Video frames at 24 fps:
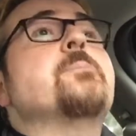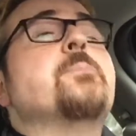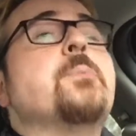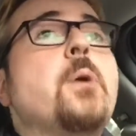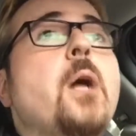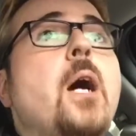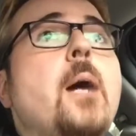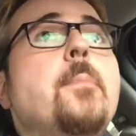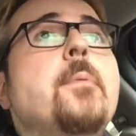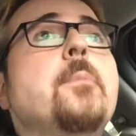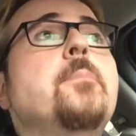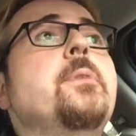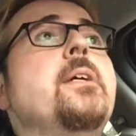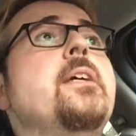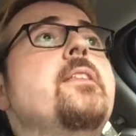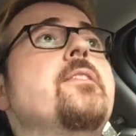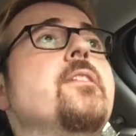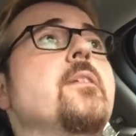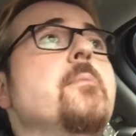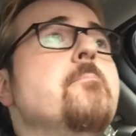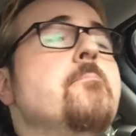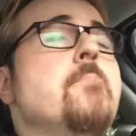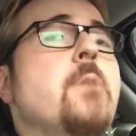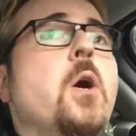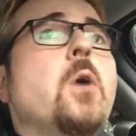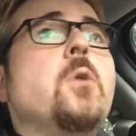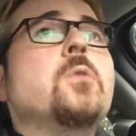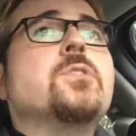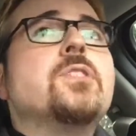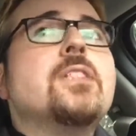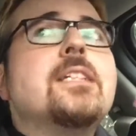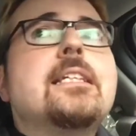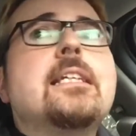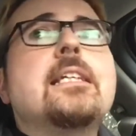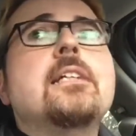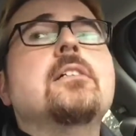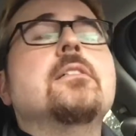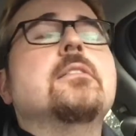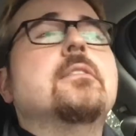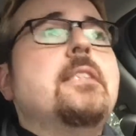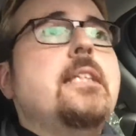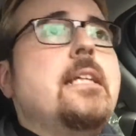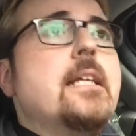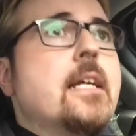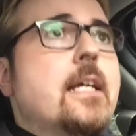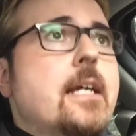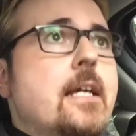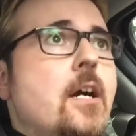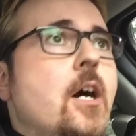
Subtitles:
probably the most guilty